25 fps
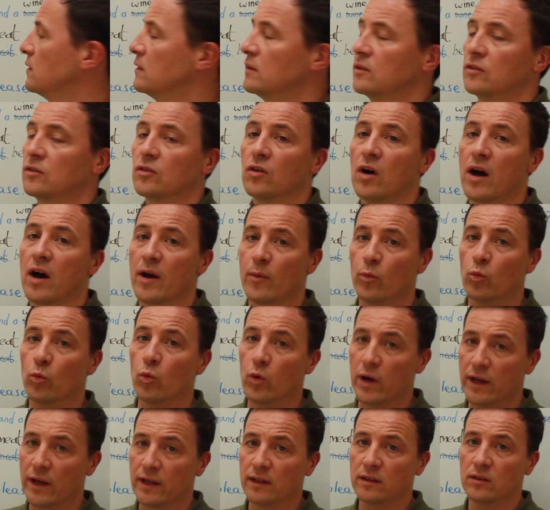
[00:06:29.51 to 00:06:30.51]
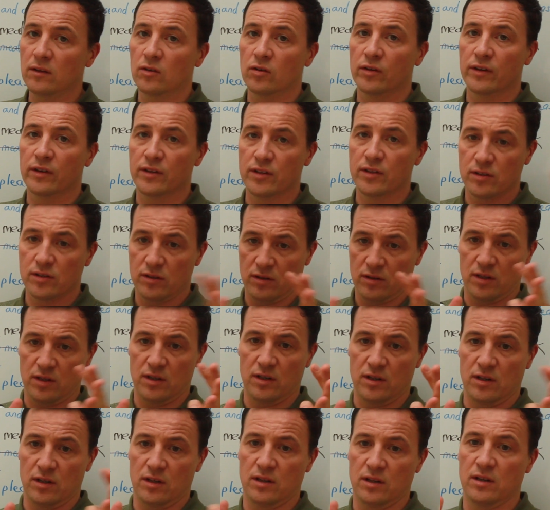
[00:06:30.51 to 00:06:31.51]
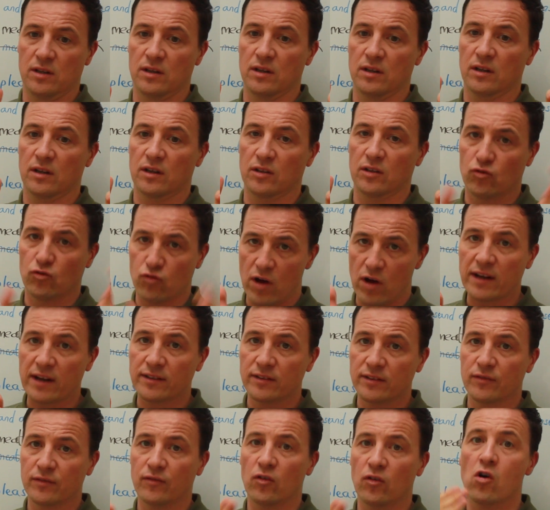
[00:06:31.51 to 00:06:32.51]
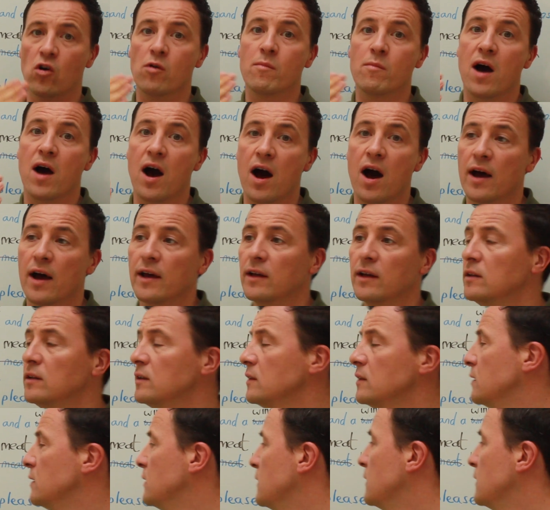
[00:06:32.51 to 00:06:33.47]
So I will, or the contracted form, I'll.